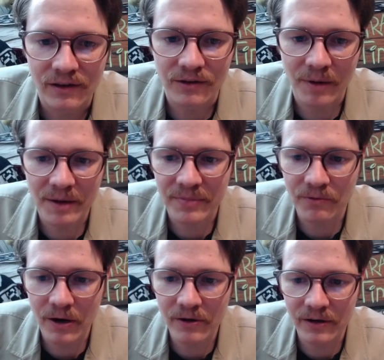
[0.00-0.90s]
You might
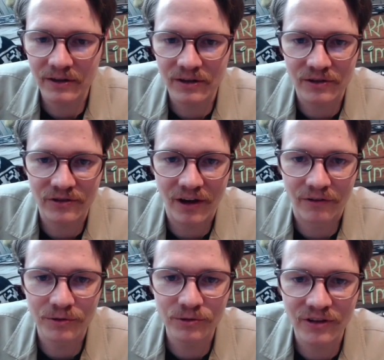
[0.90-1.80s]
be wondering to
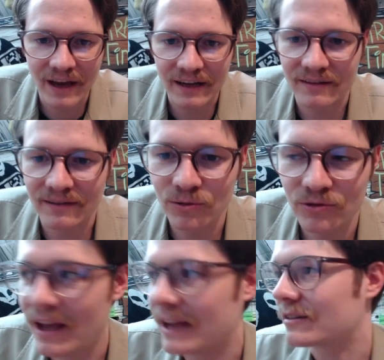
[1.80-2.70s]
yourself, who's that
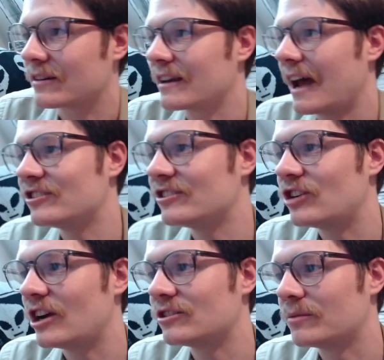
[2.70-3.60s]
nice
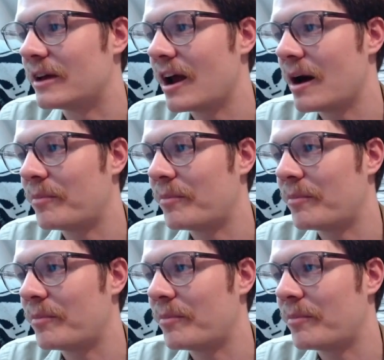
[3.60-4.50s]
gentleman up on
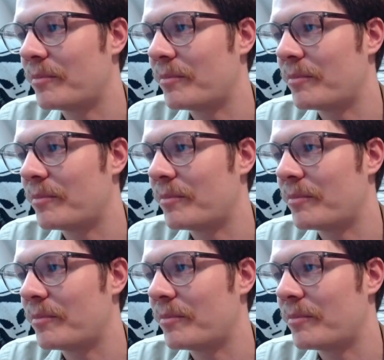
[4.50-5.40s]
the screen?
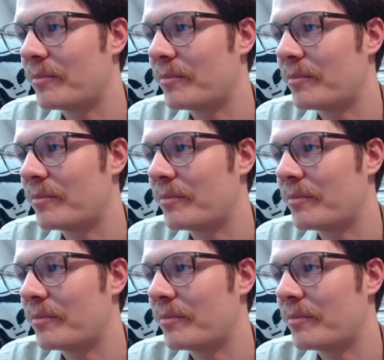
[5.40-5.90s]
If you're